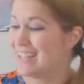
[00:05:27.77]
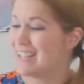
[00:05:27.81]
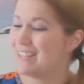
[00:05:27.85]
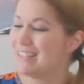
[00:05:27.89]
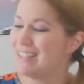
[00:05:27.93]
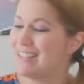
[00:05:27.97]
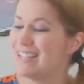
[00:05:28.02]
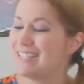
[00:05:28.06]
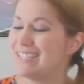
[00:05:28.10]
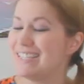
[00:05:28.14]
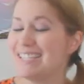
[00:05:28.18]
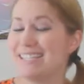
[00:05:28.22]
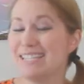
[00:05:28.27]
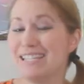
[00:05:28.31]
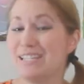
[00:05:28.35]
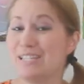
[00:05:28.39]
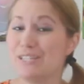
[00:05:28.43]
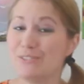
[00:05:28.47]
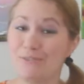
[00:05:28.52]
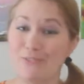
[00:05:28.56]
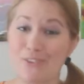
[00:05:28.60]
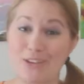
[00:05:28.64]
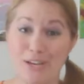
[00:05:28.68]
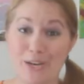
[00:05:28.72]
This is a
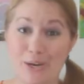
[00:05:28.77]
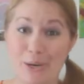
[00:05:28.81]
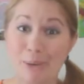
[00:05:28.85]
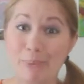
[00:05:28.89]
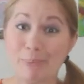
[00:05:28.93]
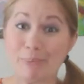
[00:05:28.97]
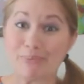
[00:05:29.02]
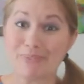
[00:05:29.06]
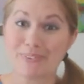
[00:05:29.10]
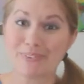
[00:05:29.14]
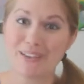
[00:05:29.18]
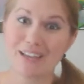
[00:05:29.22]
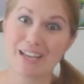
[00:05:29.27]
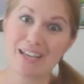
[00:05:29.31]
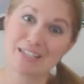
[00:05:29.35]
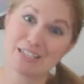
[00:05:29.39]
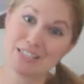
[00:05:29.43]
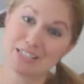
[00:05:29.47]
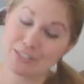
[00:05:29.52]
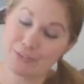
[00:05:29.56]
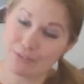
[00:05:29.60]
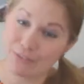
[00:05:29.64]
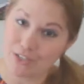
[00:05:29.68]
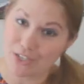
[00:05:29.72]
sphere, and
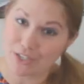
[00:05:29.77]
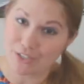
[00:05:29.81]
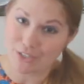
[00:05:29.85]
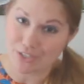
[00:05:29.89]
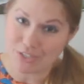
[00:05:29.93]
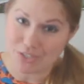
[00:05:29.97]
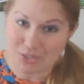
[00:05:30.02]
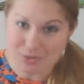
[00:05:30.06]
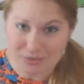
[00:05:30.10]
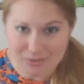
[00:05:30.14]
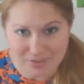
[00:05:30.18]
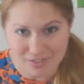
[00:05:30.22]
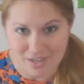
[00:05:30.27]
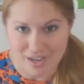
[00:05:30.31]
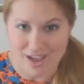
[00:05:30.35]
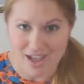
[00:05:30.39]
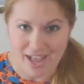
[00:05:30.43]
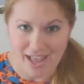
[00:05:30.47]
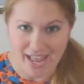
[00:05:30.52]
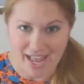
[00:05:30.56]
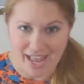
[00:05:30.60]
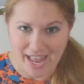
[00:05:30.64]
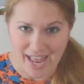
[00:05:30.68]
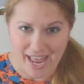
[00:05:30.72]
spheres do
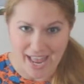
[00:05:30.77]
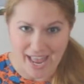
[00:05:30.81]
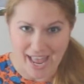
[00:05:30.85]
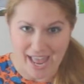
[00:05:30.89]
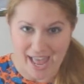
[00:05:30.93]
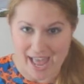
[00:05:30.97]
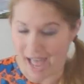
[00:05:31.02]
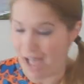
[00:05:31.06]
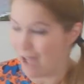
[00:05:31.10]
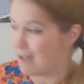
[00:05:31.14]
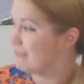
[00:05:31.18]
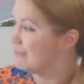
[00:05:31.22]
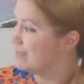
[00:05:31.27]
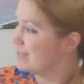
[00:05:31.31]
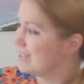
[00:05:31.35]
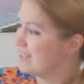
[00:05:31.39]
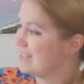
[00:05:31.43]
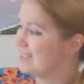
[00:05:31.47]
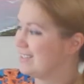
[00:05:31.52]
not have